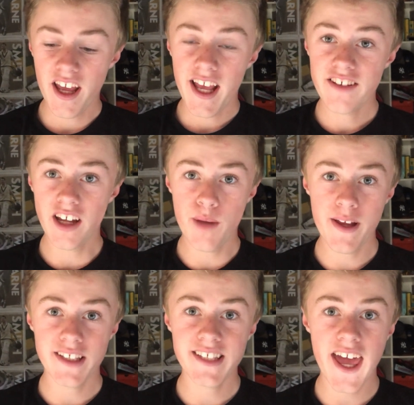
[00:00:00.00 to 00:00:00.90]
It's going to be
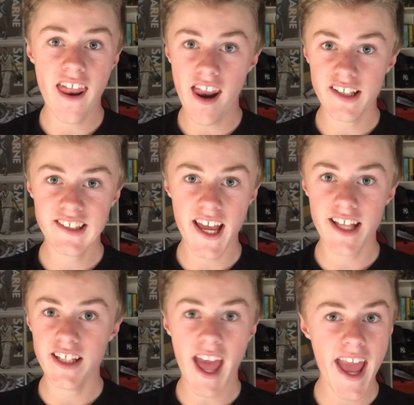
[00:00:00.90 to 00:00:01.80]
a 10 out of
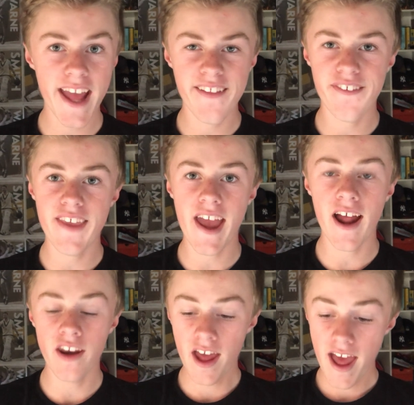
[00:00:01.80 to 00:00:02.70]
10, hands
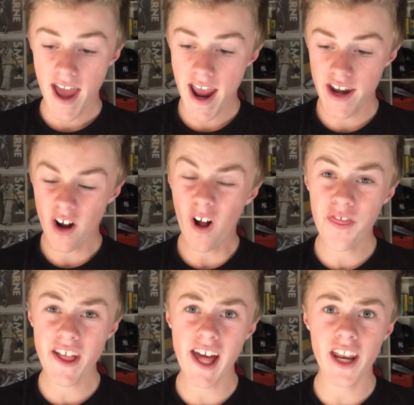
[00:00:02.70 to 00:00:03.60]
down, and I
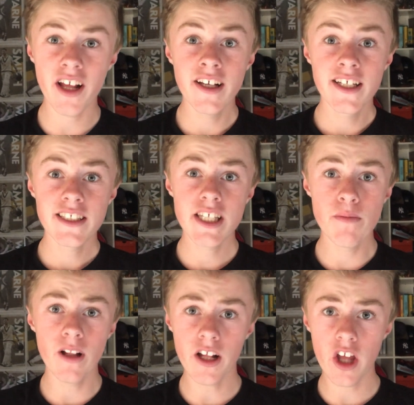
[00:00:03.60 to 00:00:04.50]
think I had a
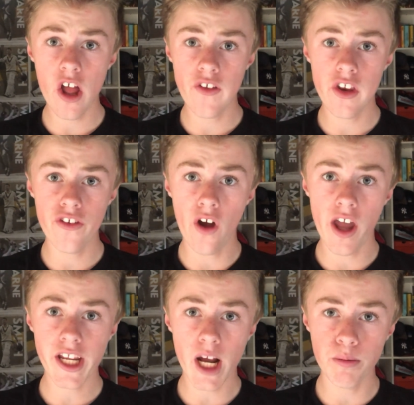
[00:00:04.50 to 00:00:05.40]
similar Guernsey design
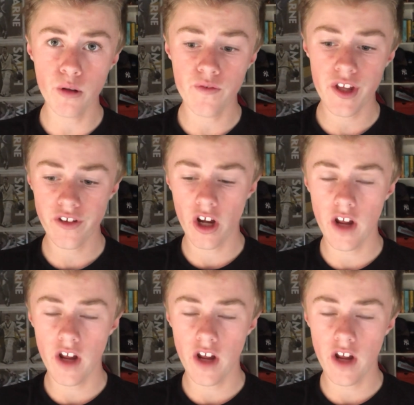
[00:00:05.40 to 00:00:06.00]
a couple of years ago.